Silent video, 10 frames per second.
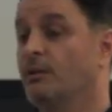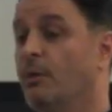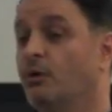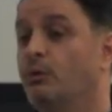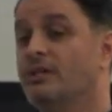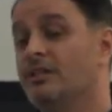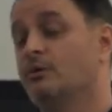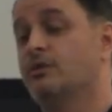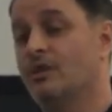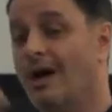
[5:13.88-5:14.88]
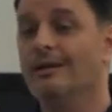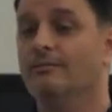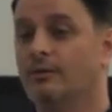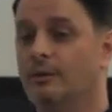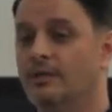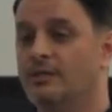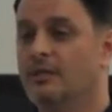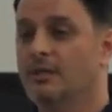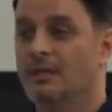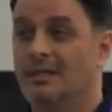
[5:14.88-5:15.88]
about Greece outside of Greece,
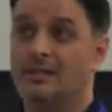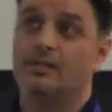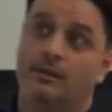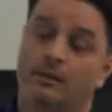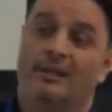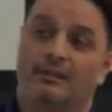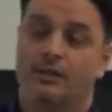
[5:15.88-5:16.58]
and they